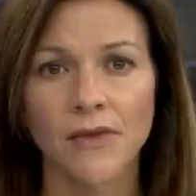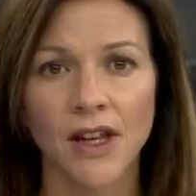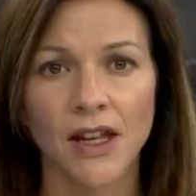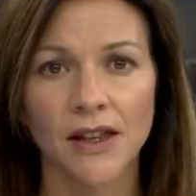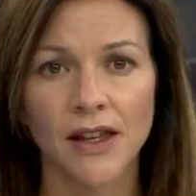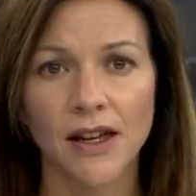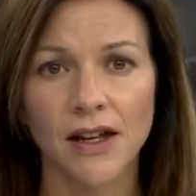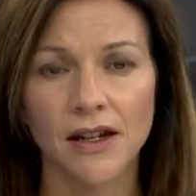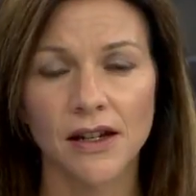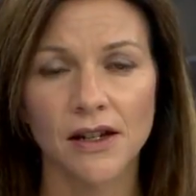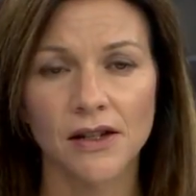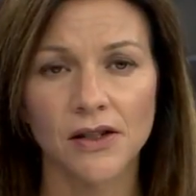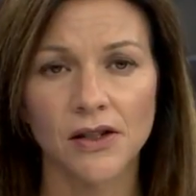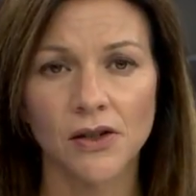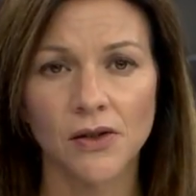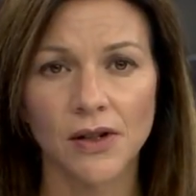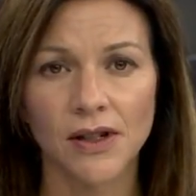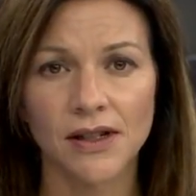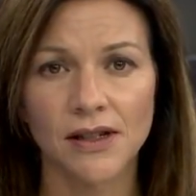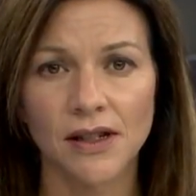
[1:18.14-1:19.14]
The
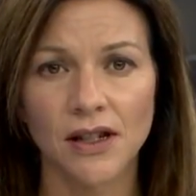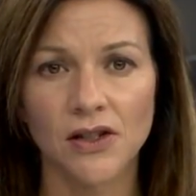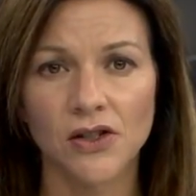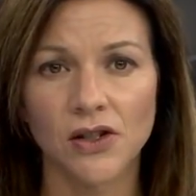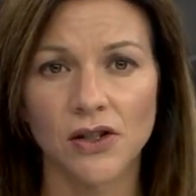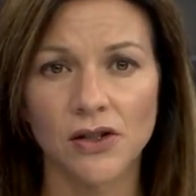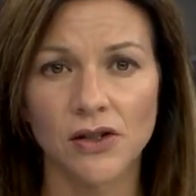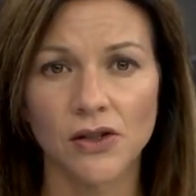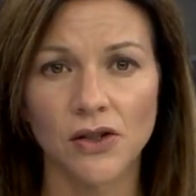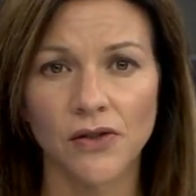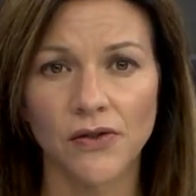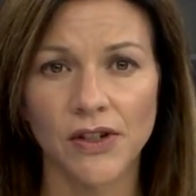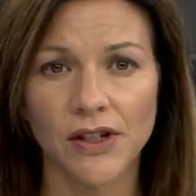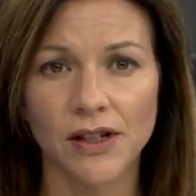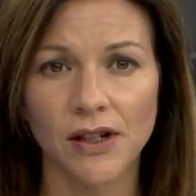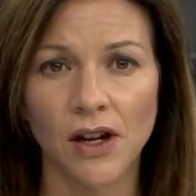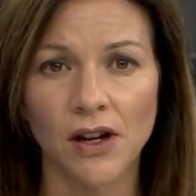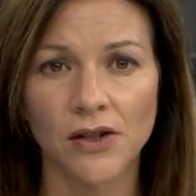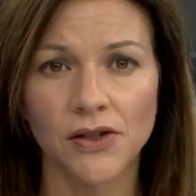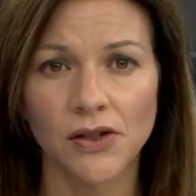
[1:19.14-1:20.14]
NDSU Extension
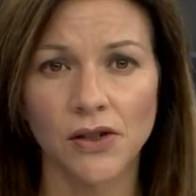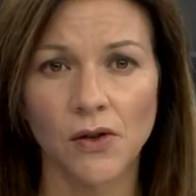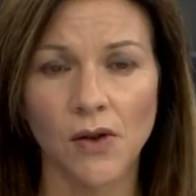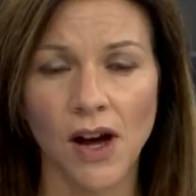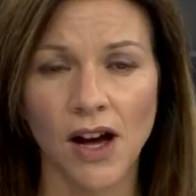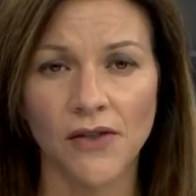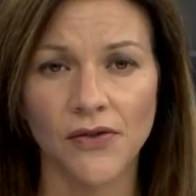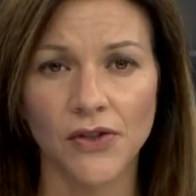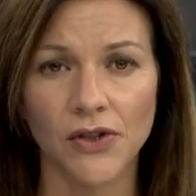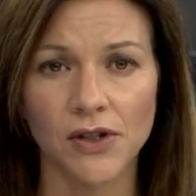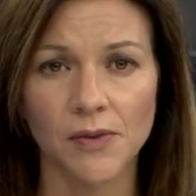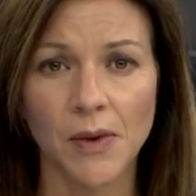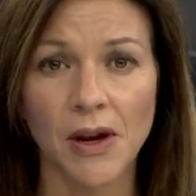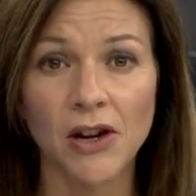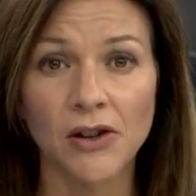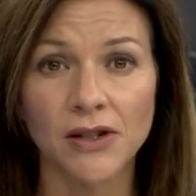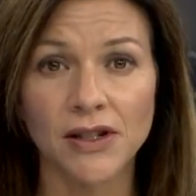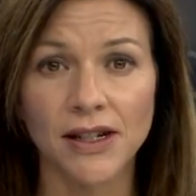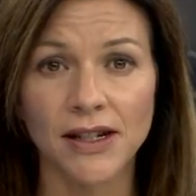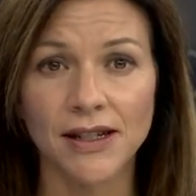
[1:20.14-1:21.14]
Service also offers
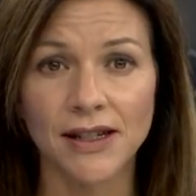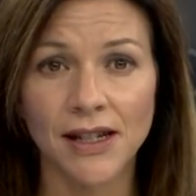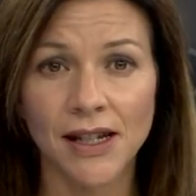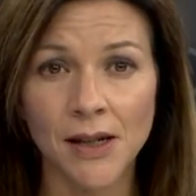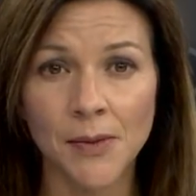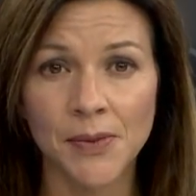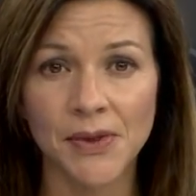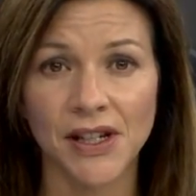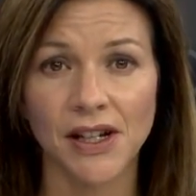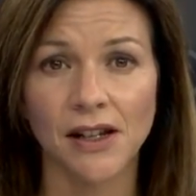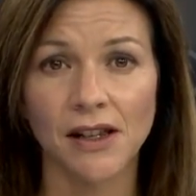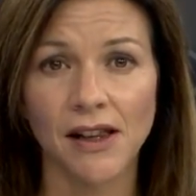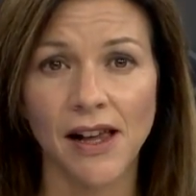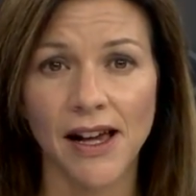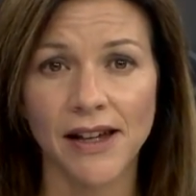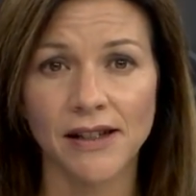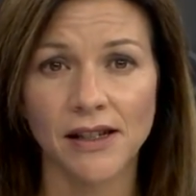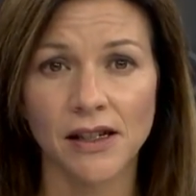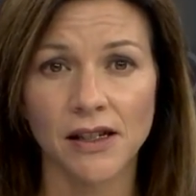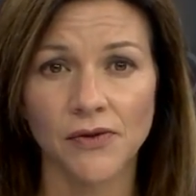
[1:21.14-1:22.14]
parenting tips and
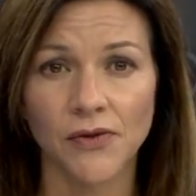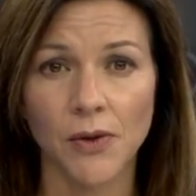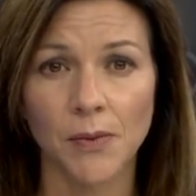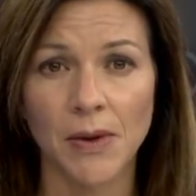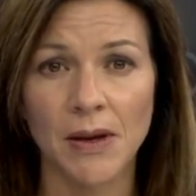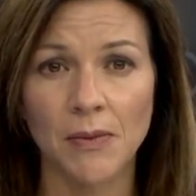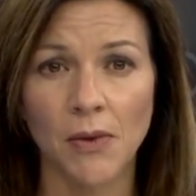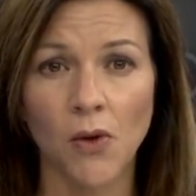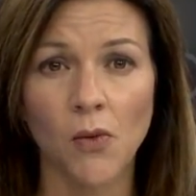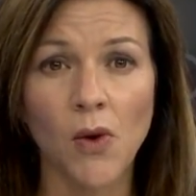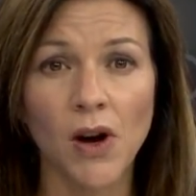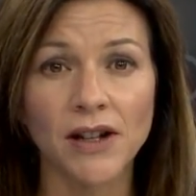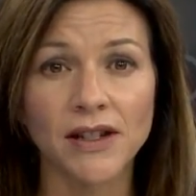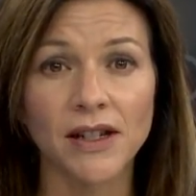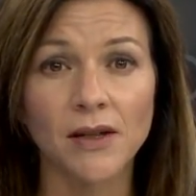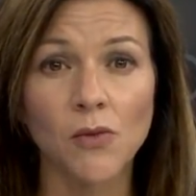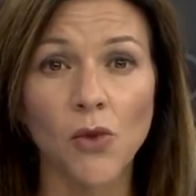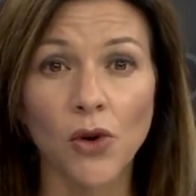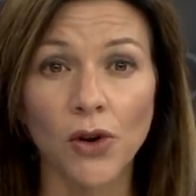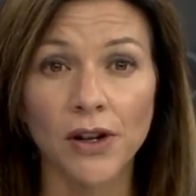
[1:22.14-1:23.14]
classes for people
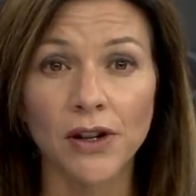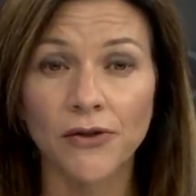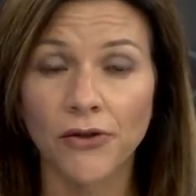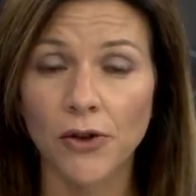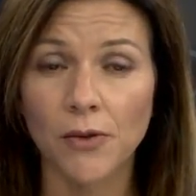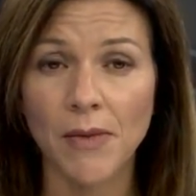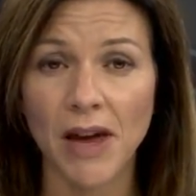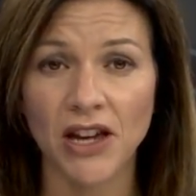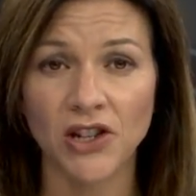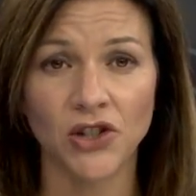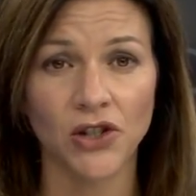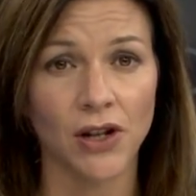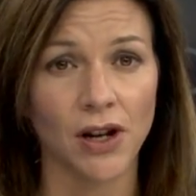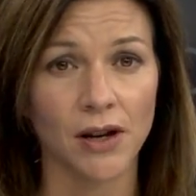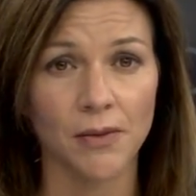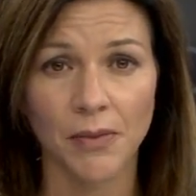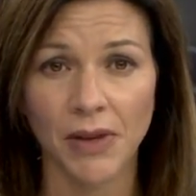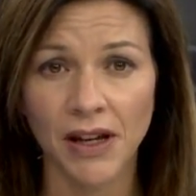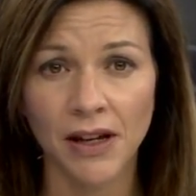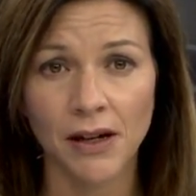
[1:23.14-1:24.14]
wanting more information
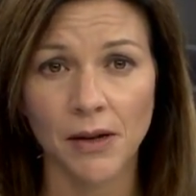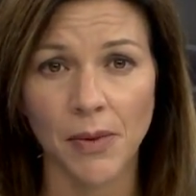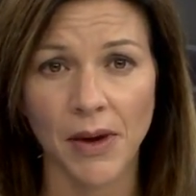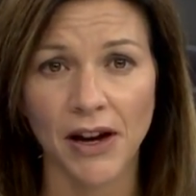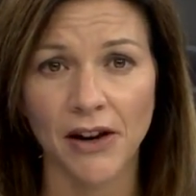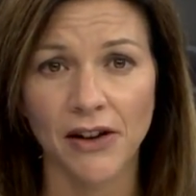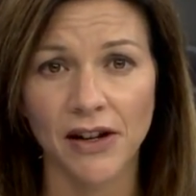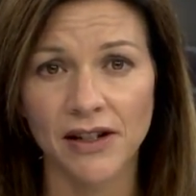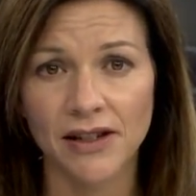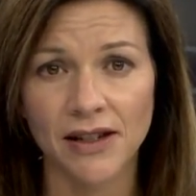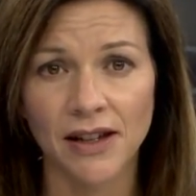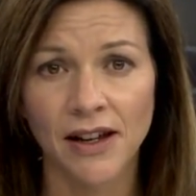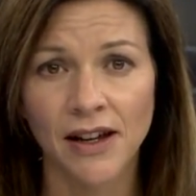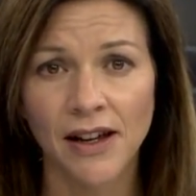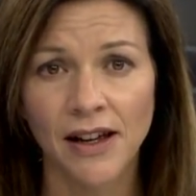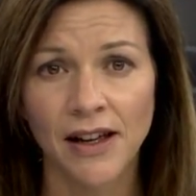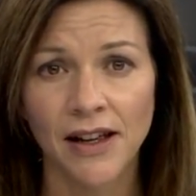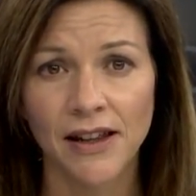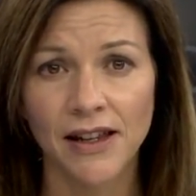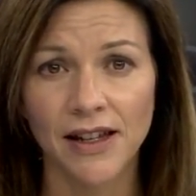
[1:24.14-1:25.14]
on being a parent.
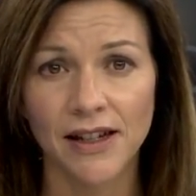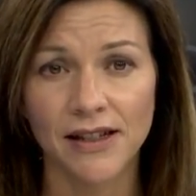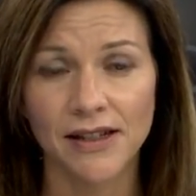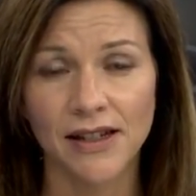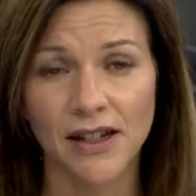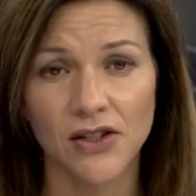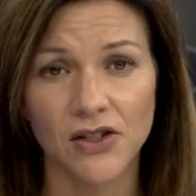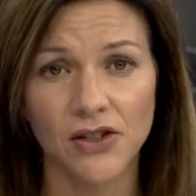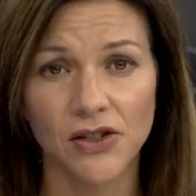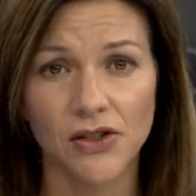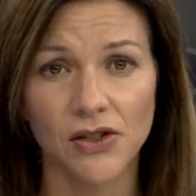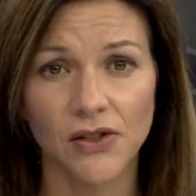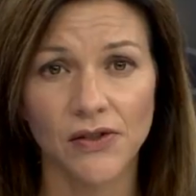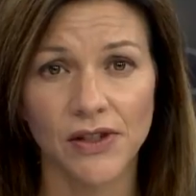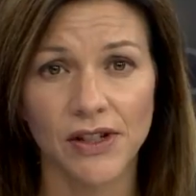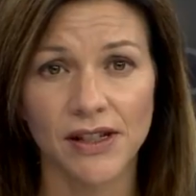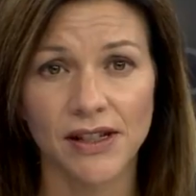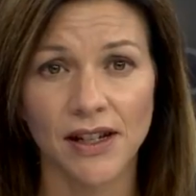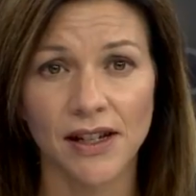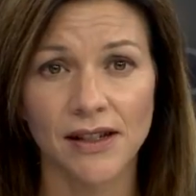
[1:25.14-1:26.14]
The Extension
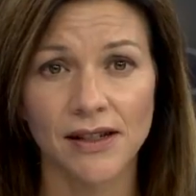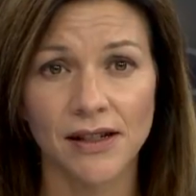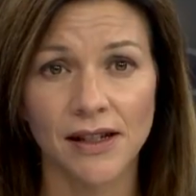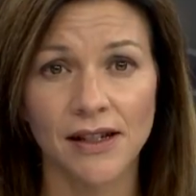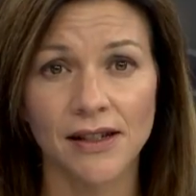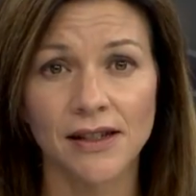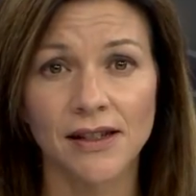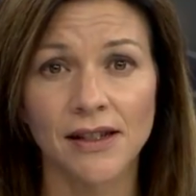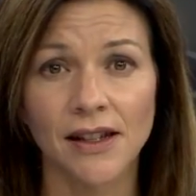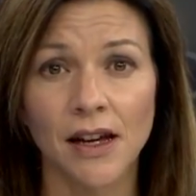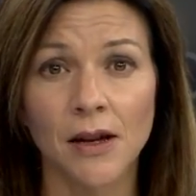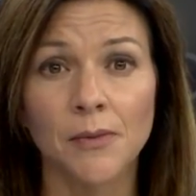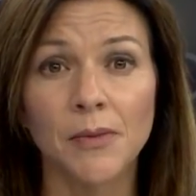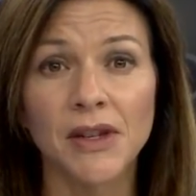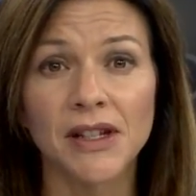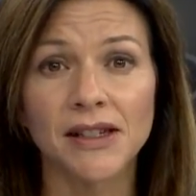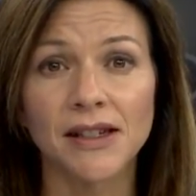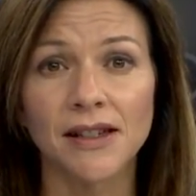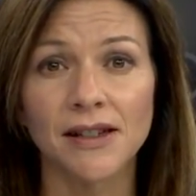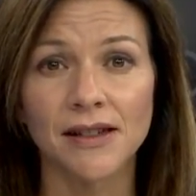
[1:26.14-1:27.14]
Service says it's a
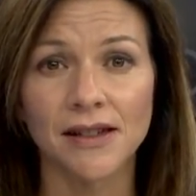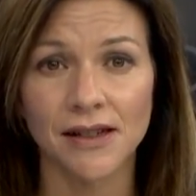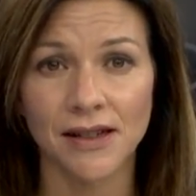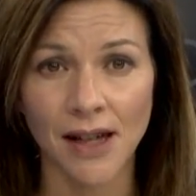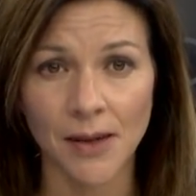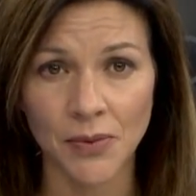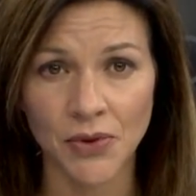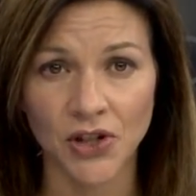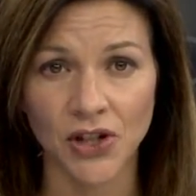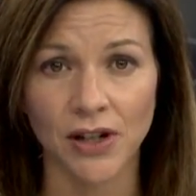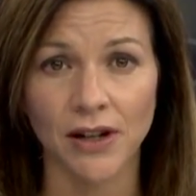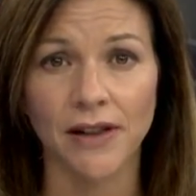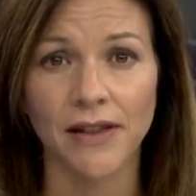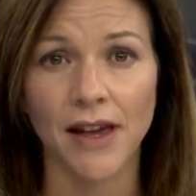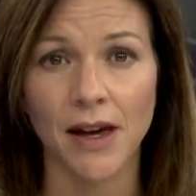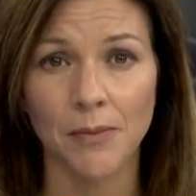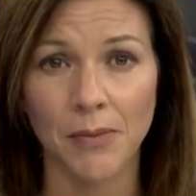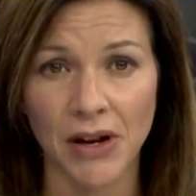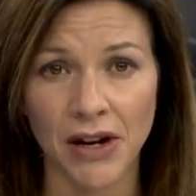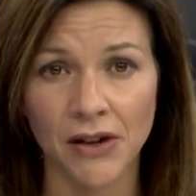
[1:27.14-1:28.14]
misconception
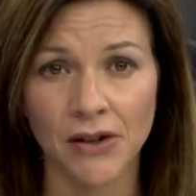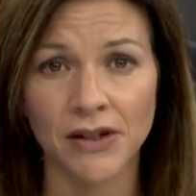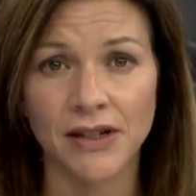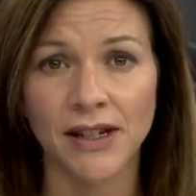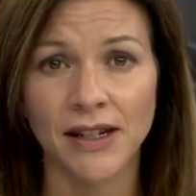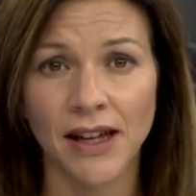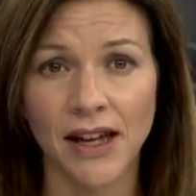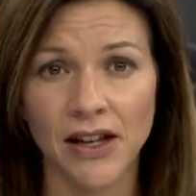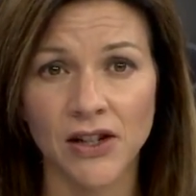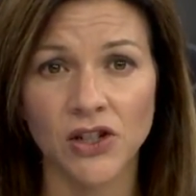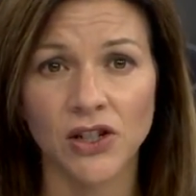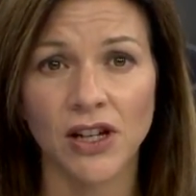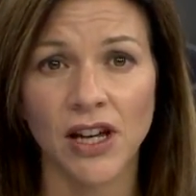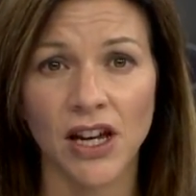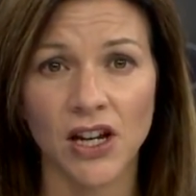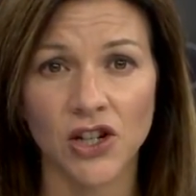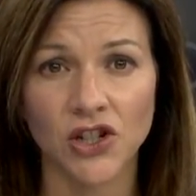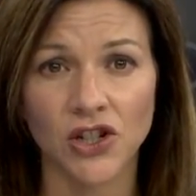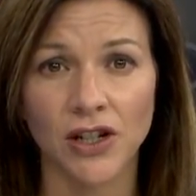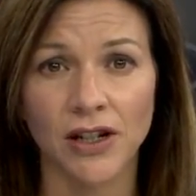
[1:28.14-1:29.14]
that parenting
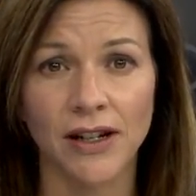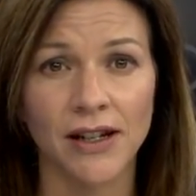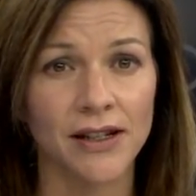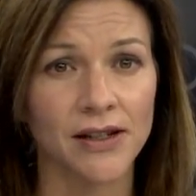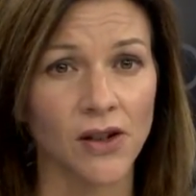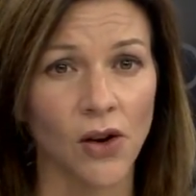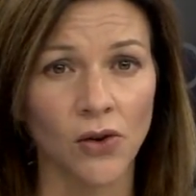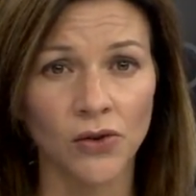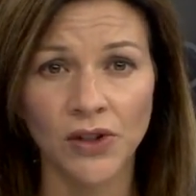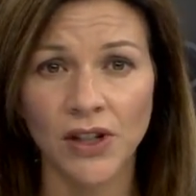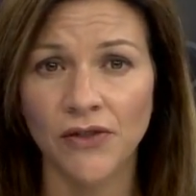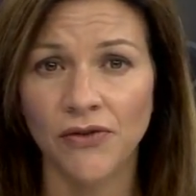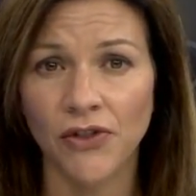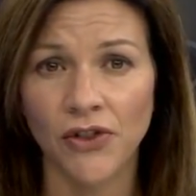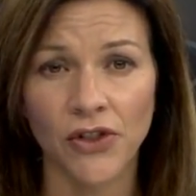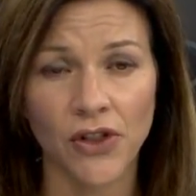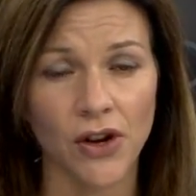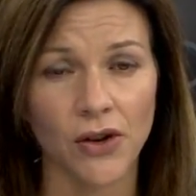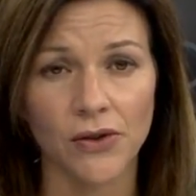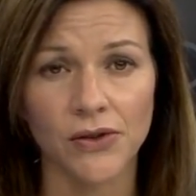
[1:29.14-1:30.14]
education is only
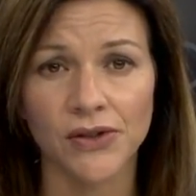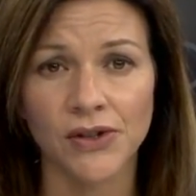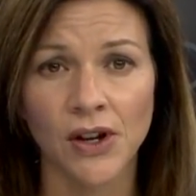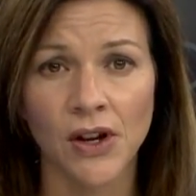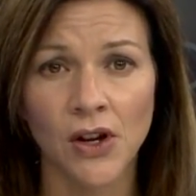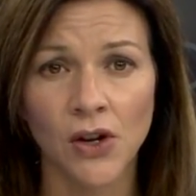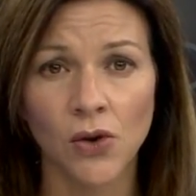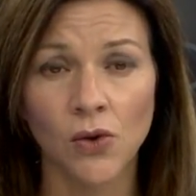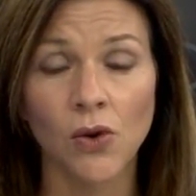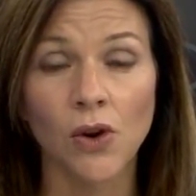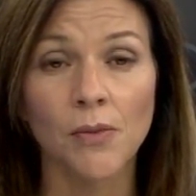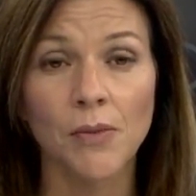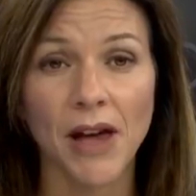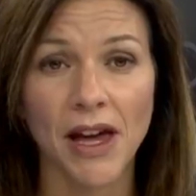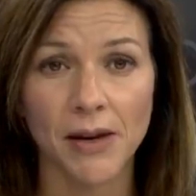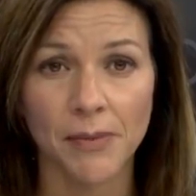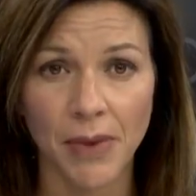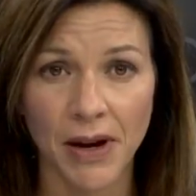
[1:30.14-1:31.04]
for those who are bad